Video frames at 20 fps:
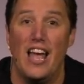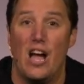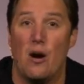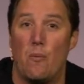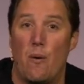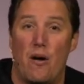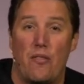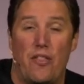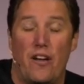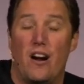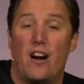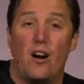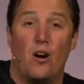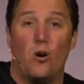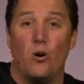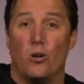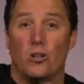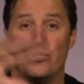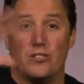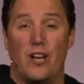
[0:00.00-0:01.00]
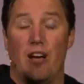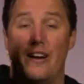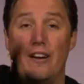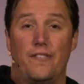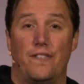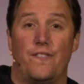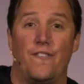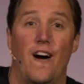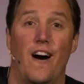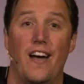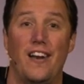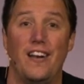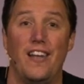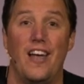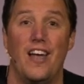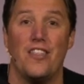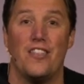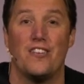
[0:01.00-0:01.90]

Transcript: And while they're a whole ton of fun,